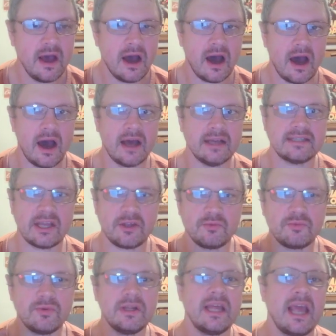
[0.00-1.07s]
is that you
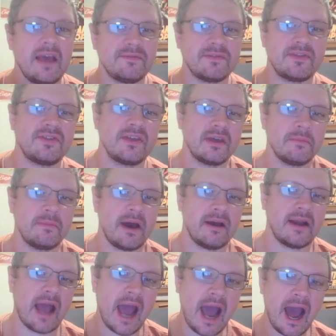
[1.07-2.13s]
really have to think
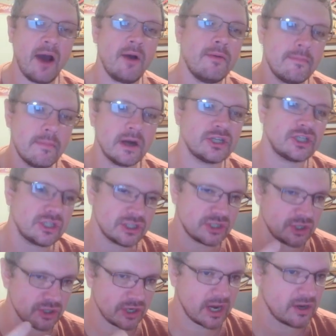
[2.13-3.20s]
about how much
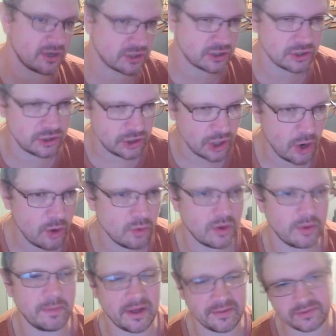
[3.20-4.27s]
does your character know
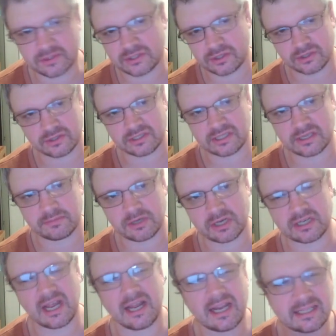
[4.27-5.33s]
about the certain
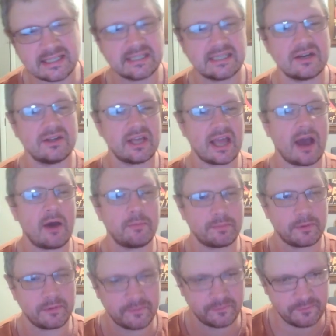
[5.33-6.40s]
subject, not necessarily how
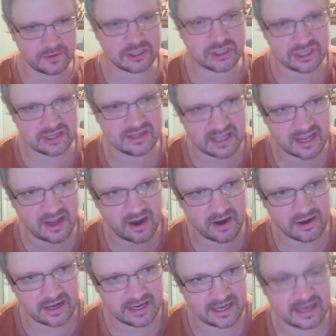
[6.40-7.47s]
proficient they
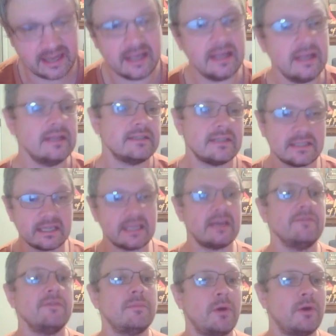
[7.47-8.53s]
are in it. Does it
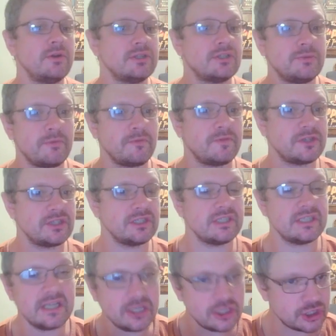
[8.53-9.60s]
give a bonus to
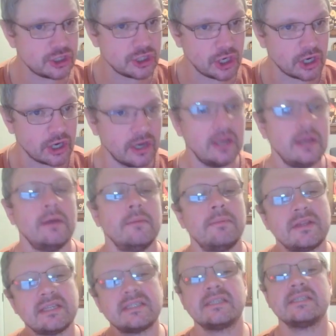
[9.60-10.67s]
proficiency? Sure,
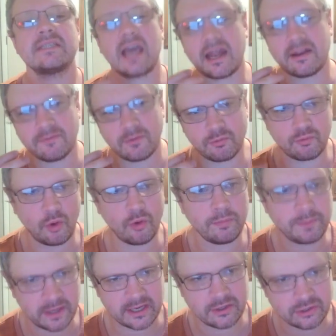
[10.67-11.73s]
but this is kind of a role
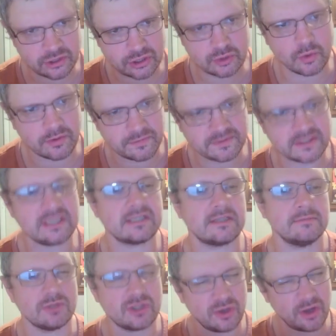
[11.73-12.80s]
player's sort of
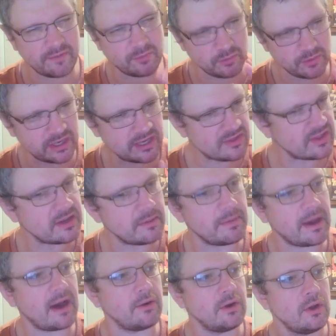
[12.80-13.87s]
system, so you have to really think
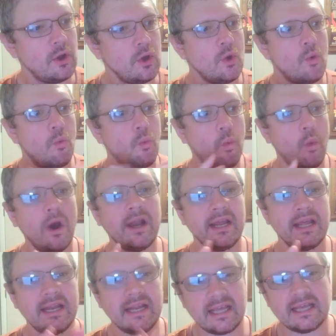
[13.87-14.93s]
about what
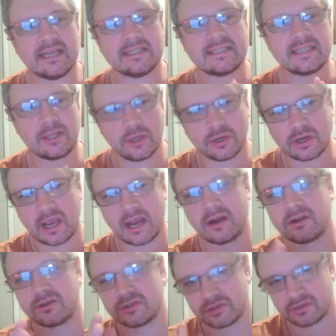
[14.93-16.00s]
it is that your
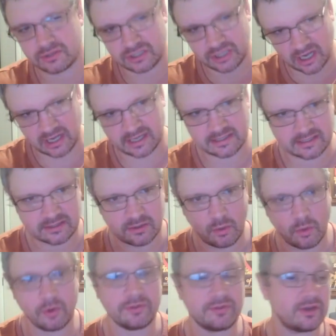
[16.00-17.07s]
character does,
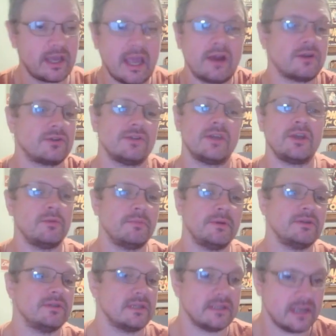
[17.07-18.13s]
or the character that you're
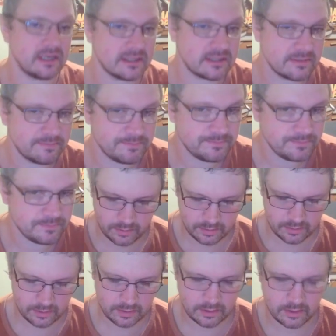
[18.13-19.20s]
building does.
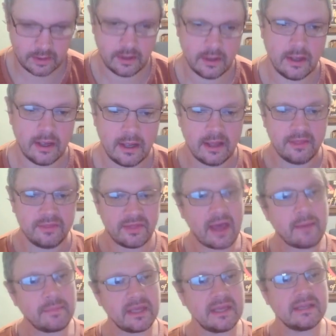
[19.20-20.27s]

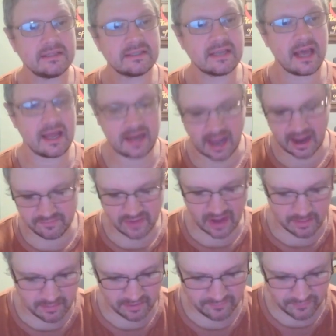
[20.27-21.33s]
That being said, I've
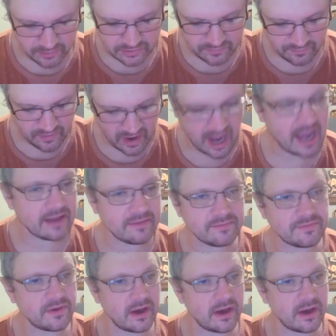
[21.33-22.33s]
got my first 5